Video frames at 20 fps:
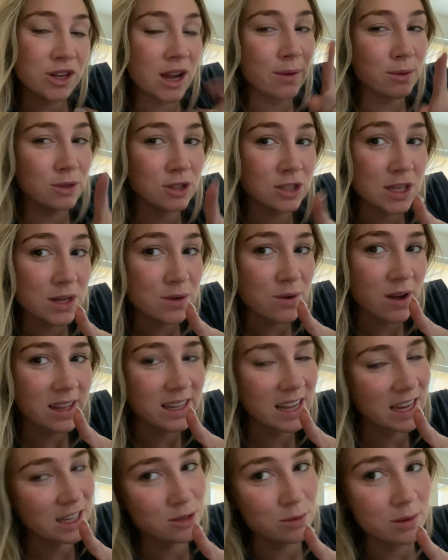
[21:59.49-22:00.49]
I will see you all
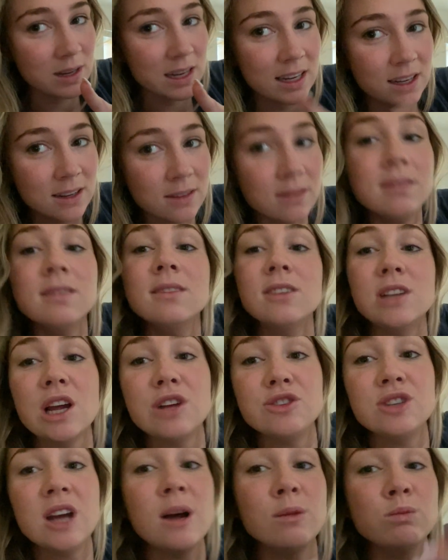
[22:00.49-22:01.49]
next week. Ciao,
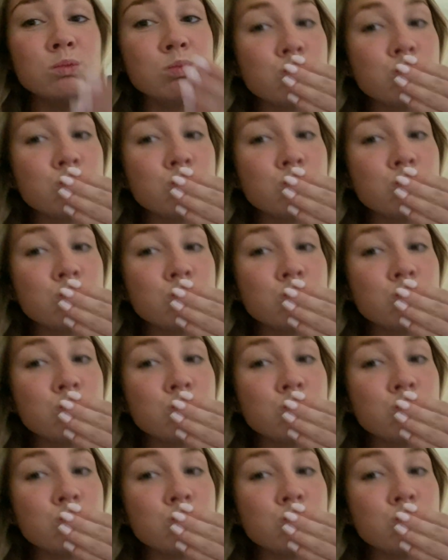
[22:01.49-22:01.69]
ciao.